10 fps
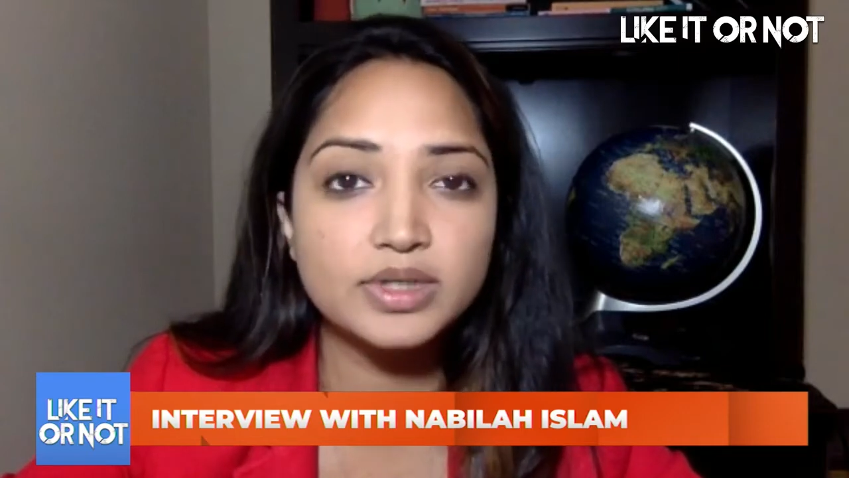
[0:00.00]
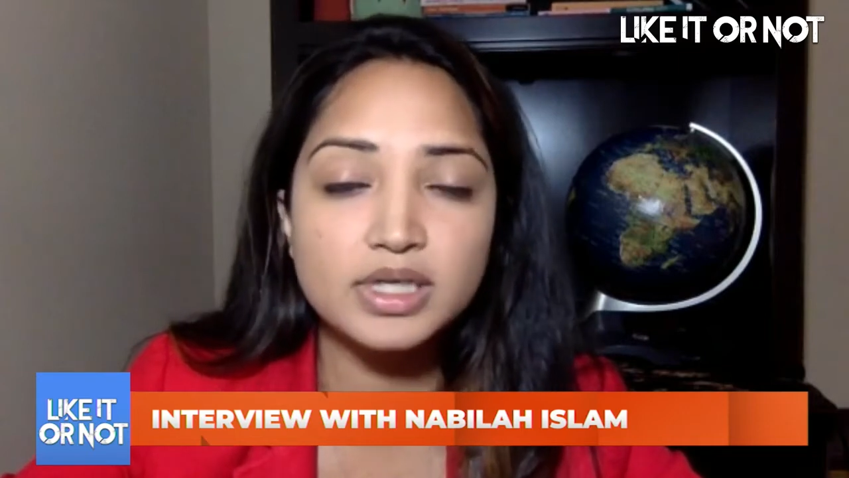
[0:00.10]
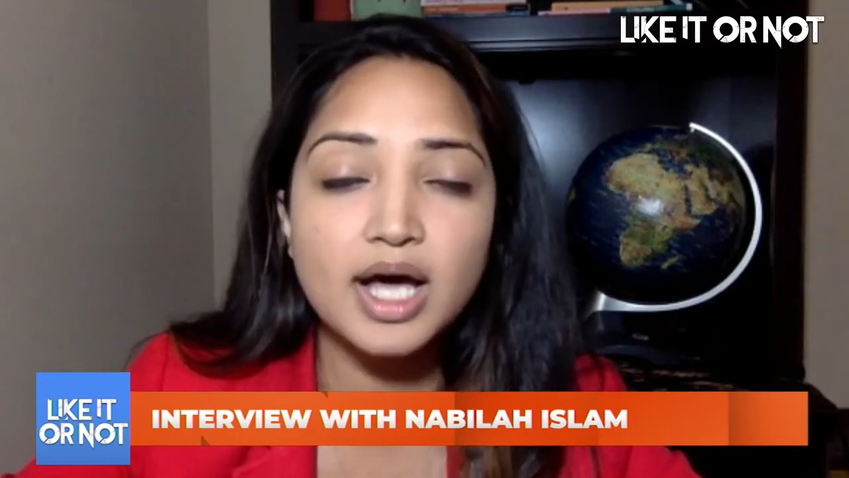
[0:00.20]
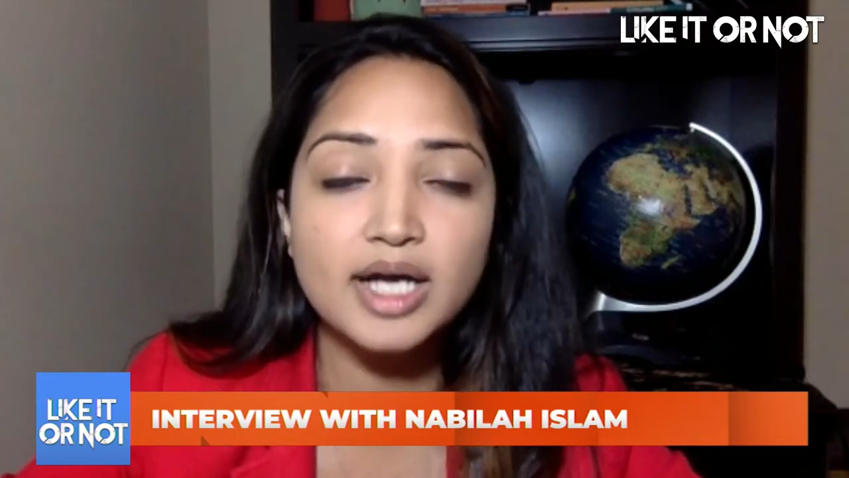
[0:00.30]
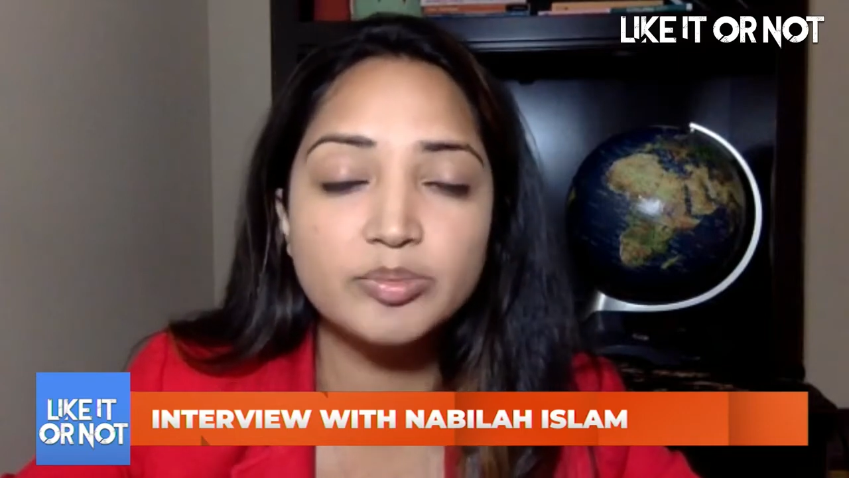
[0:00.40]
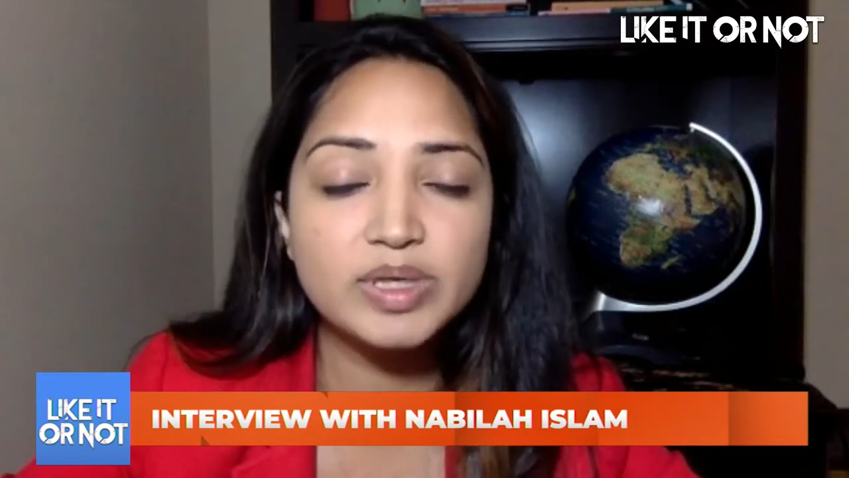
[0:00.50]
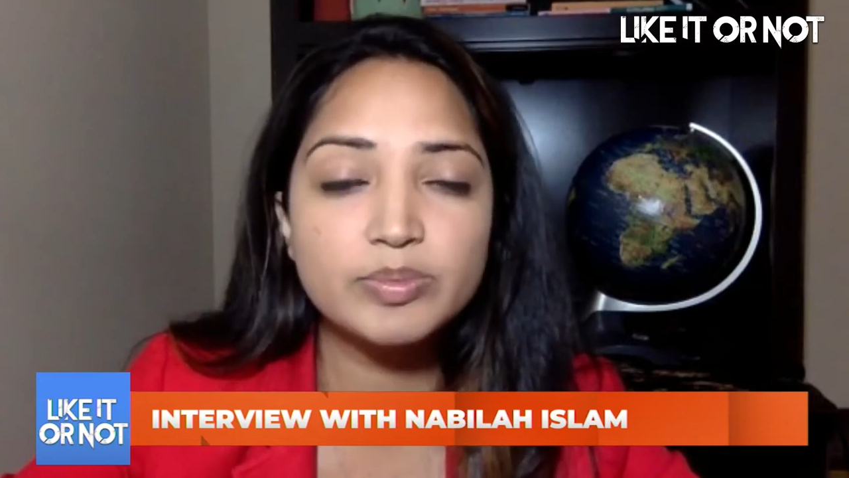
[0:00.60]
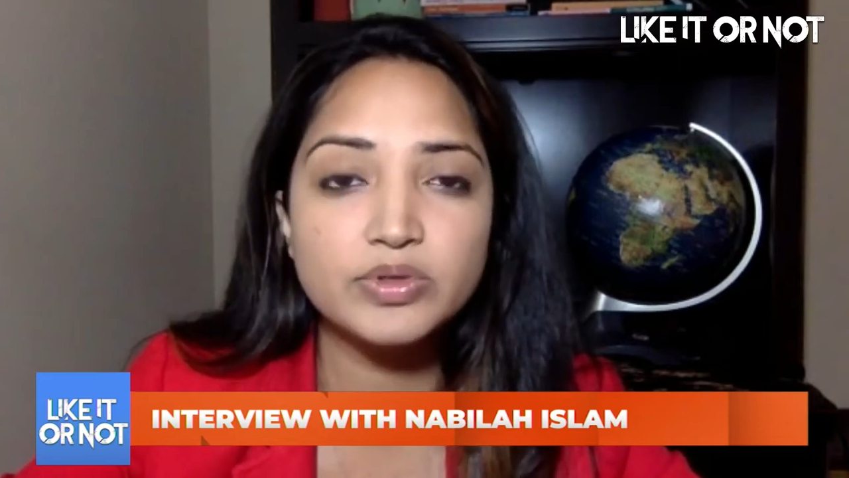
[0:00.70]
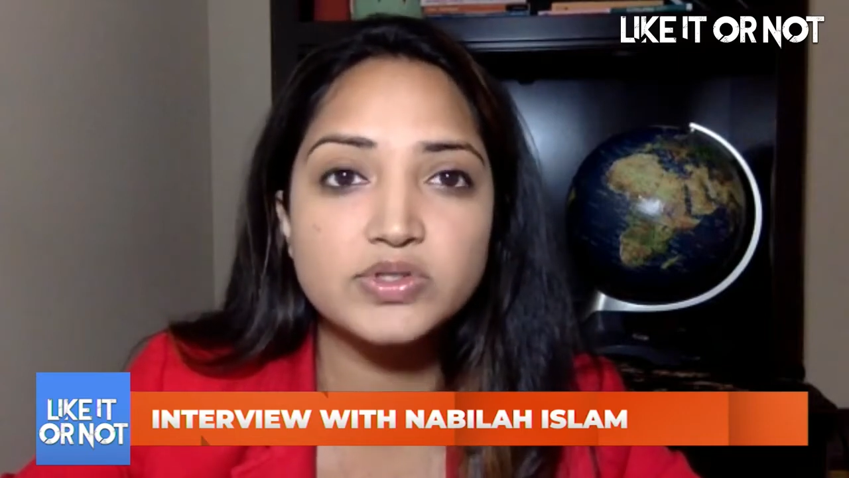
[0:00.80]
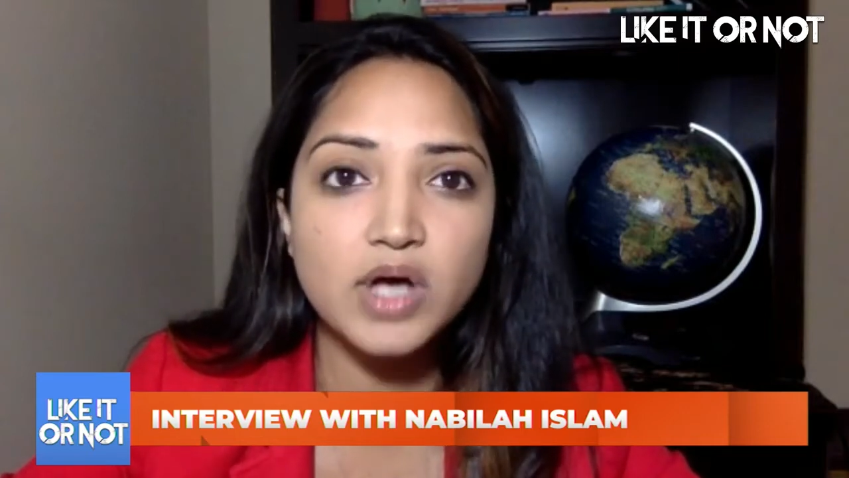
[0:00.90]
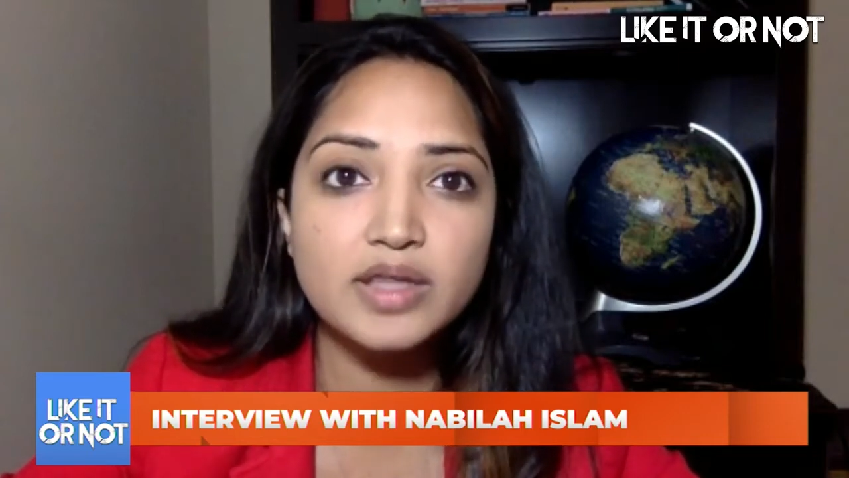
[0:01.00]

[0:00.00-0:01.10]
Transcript: And a lot of people saw